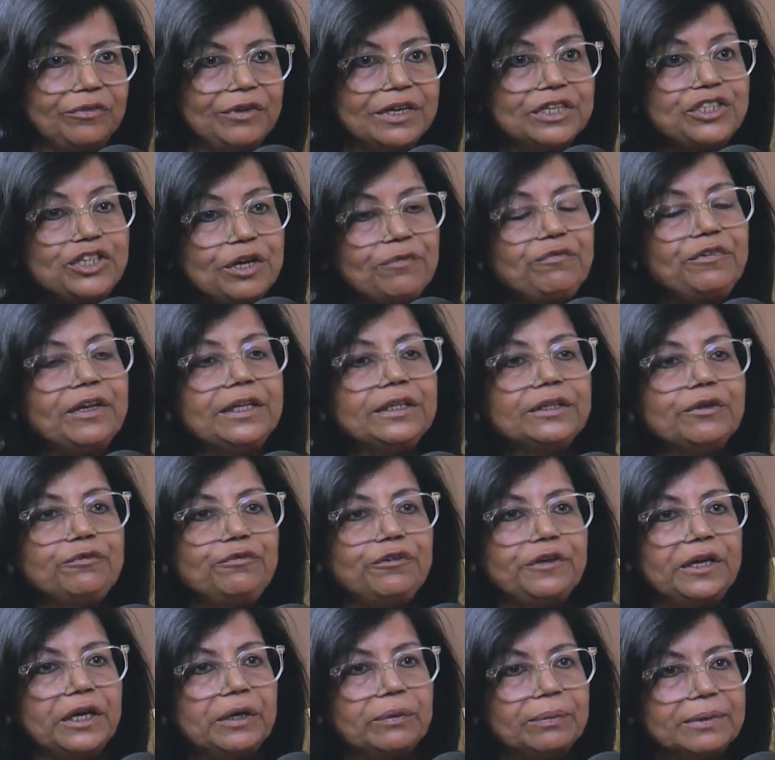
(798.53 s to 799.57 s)
shifting the
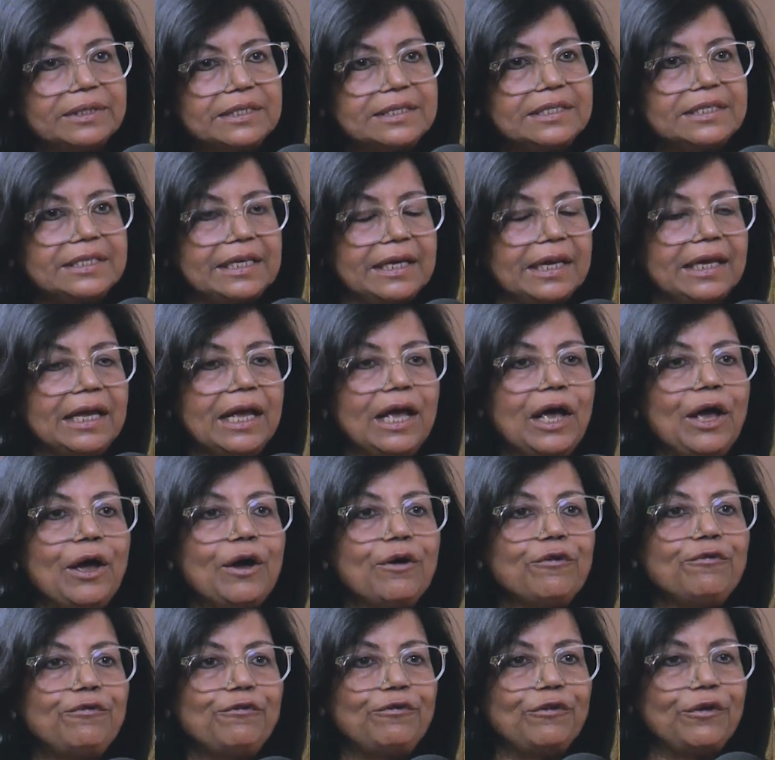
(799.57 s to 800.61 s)
frequency
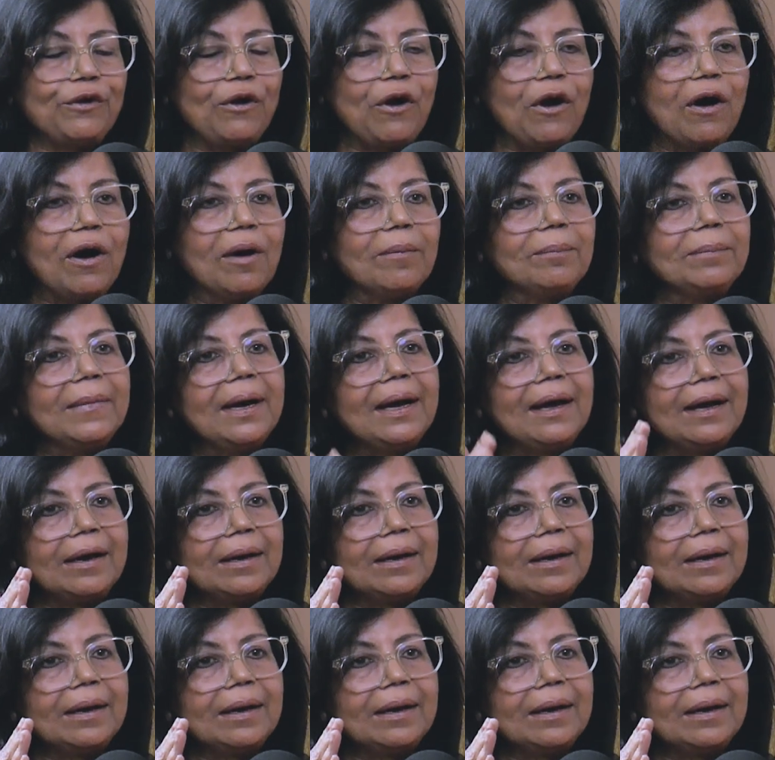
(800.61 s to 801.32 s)
from